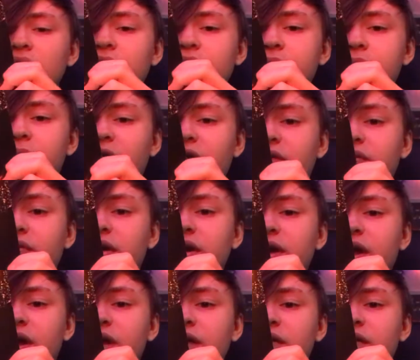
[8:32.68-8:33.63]
by Green
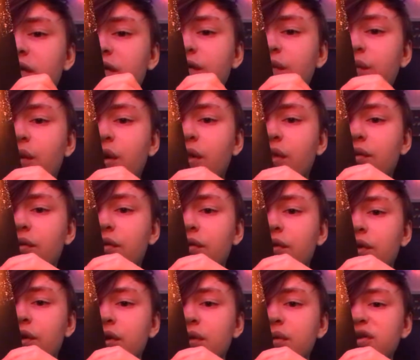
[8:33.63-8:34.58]
Day. This is one of their
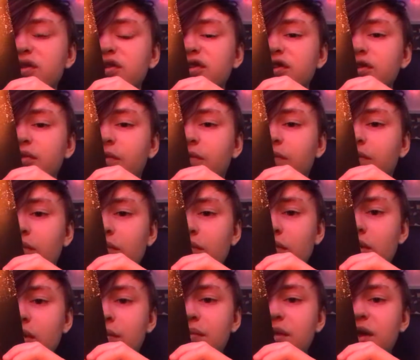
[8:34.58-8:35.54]
newest full
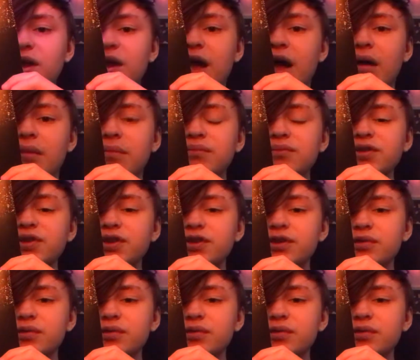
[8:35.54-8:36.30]
complete albums,